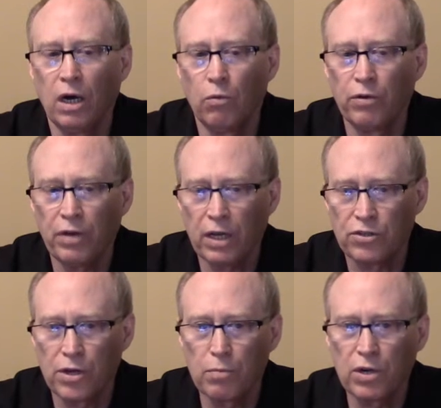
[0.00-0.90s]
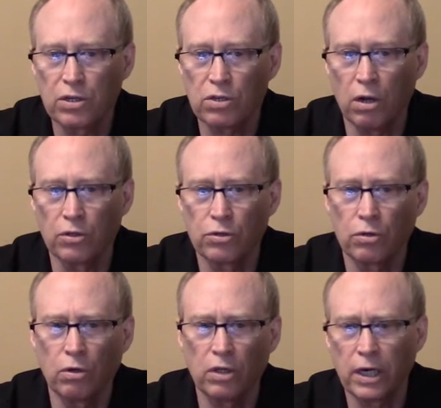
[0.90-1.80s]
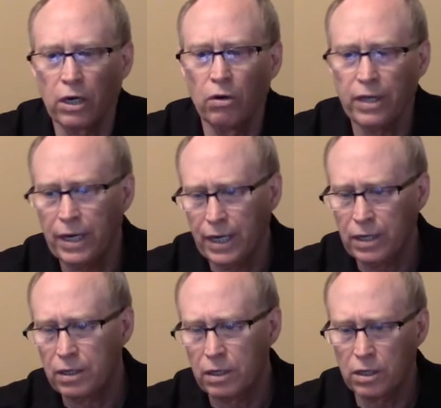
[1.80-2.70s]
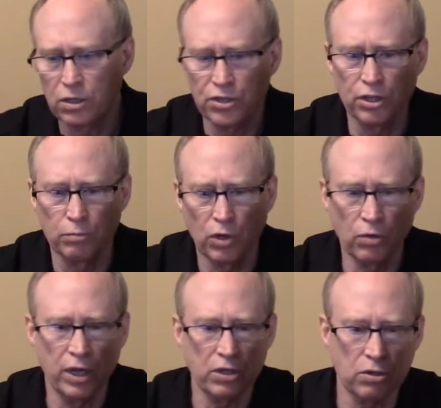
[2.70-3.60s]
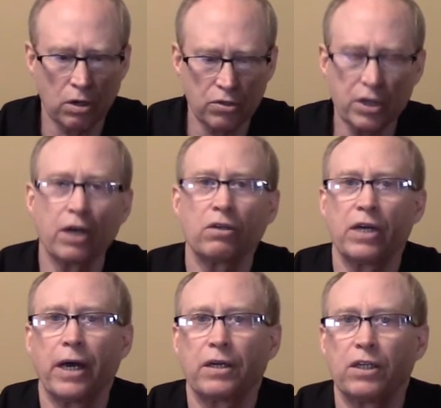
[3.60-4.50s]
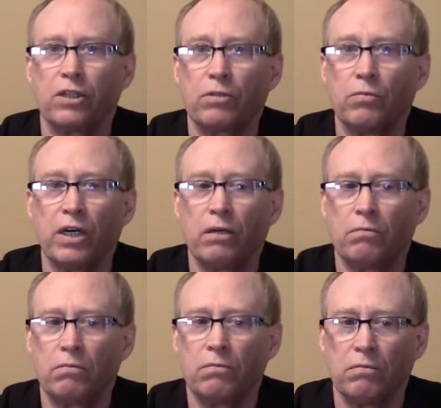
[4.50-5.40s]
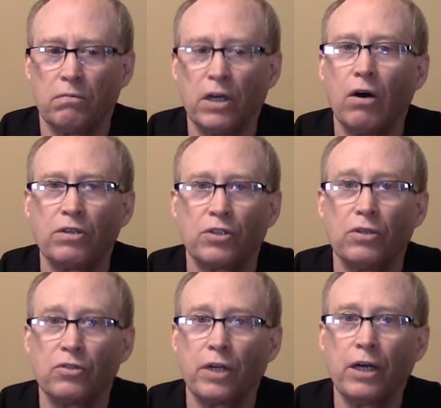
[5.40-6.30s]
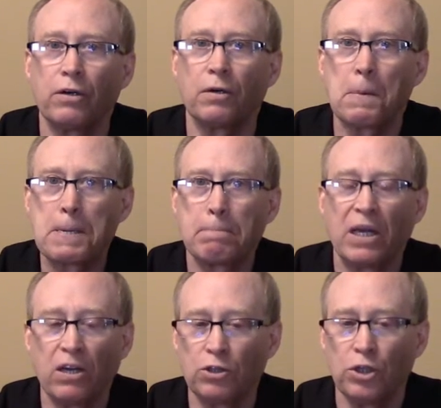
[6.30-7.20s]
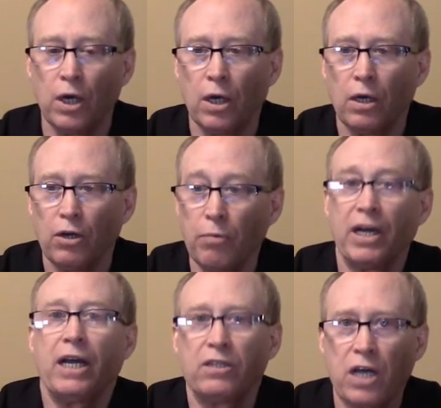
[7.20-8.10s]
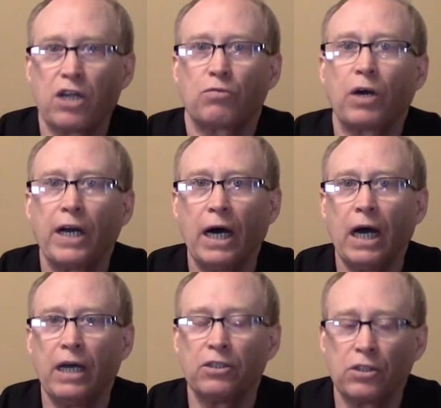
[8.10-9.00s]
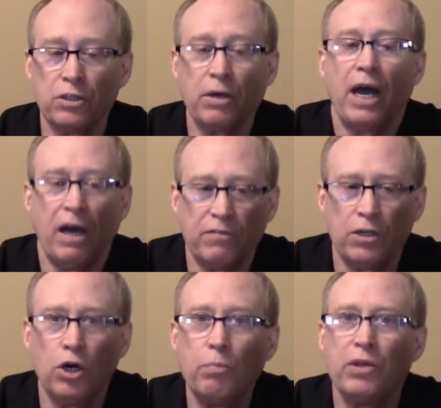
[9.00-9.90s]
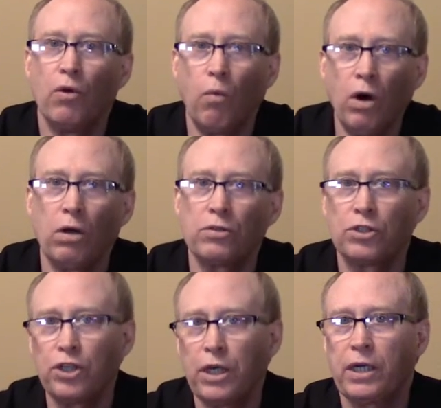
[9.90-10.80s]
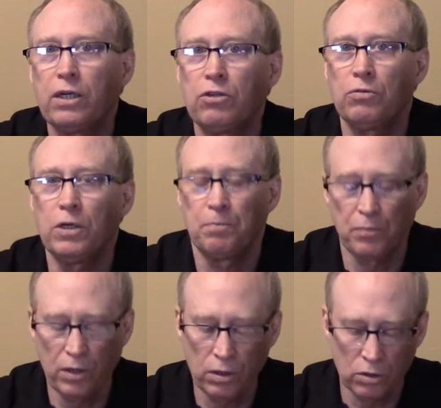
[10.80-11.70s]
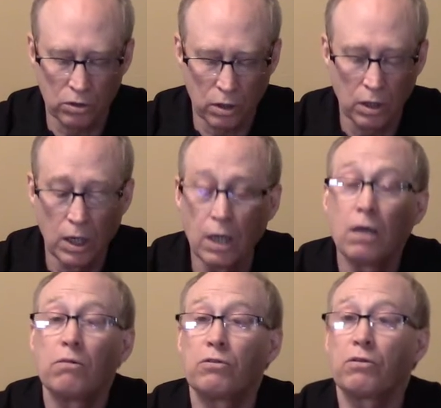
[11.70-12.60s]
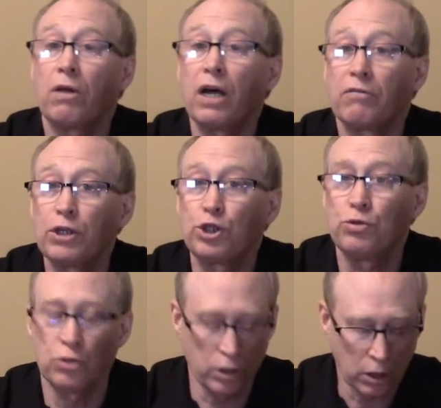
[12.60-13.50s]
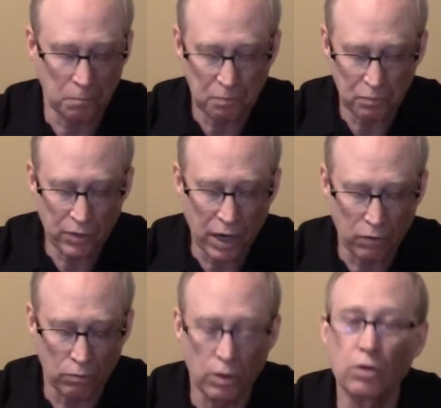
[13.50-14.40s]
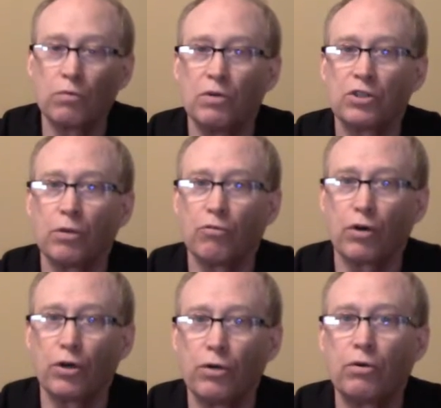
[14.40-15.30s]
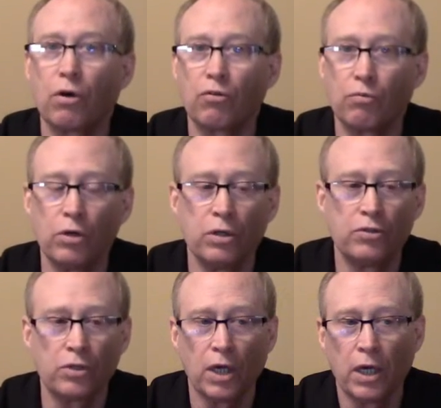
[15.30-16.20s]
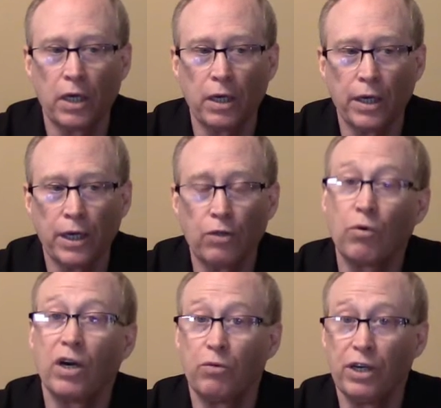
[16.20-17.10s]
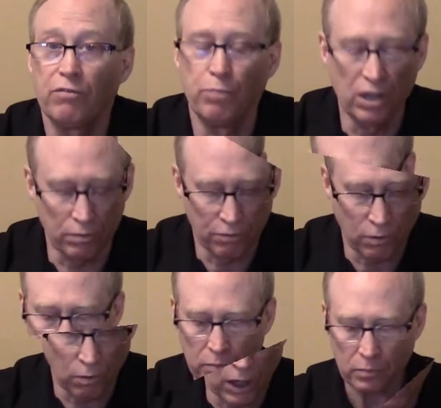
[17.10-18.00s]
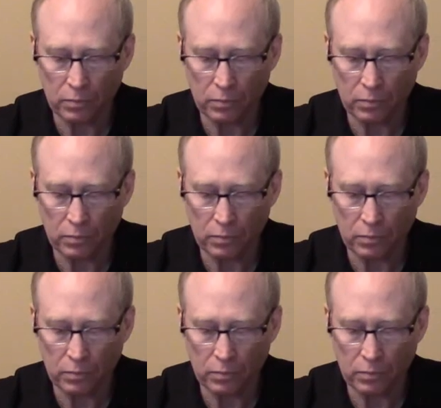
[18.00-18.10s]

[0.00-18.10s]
We've had some consultants who are going like, oh, that hidden and concealed mold, that's all scare tactics. Well, no, it's in the standard because nobody has x-ray eyes. You have to open the wall to check into it. And there's a lot of issues there down the road with some of our new growth woods and the way we have built for a while.